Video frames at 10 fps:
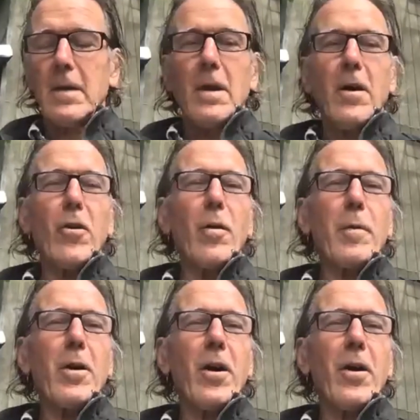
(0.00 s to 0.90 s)
A normal
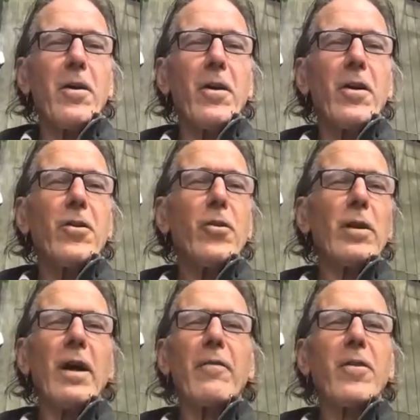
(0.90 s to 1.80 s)
gardener, you
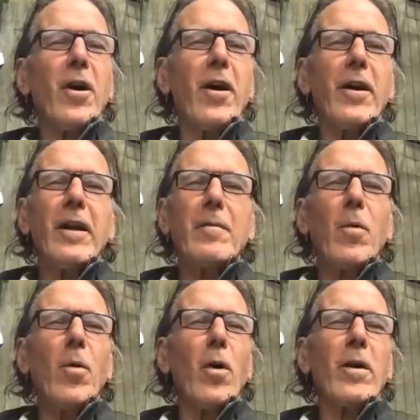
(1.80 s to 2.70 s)
love gardening
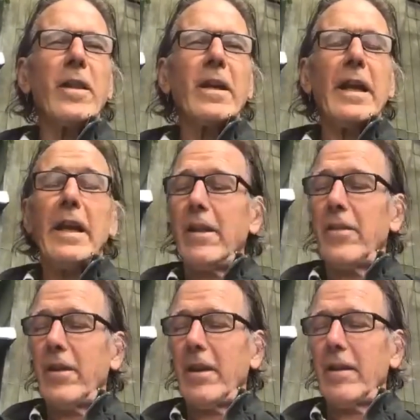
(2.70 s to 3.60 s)
more than
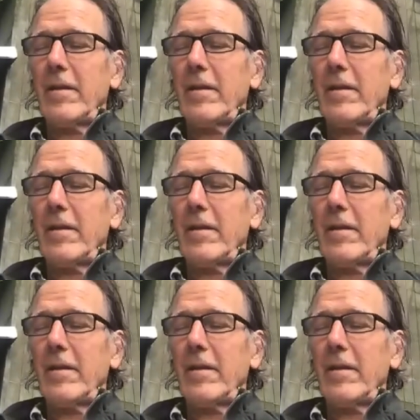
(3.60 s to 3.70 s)
anything.